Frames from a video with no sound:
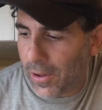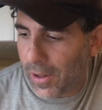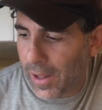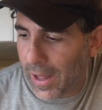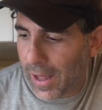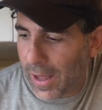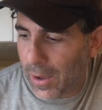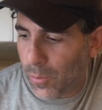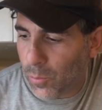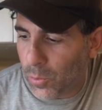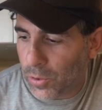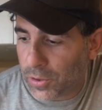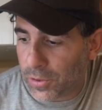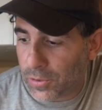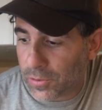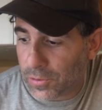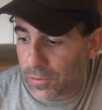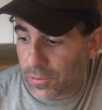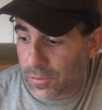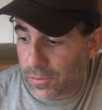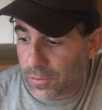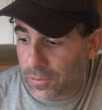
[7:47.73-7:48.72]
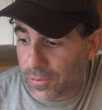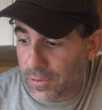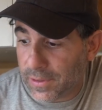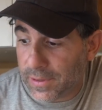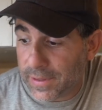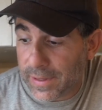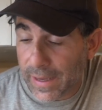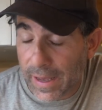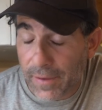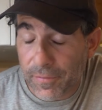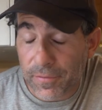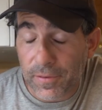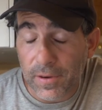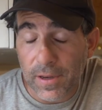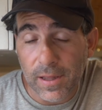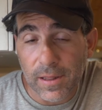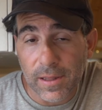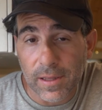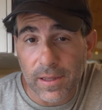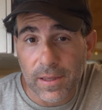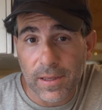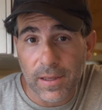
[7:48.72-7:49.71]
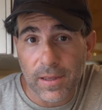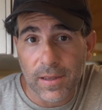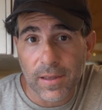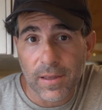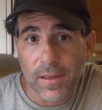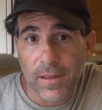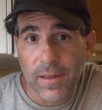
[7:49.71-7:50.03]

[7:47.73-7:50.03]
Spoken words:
I would definitely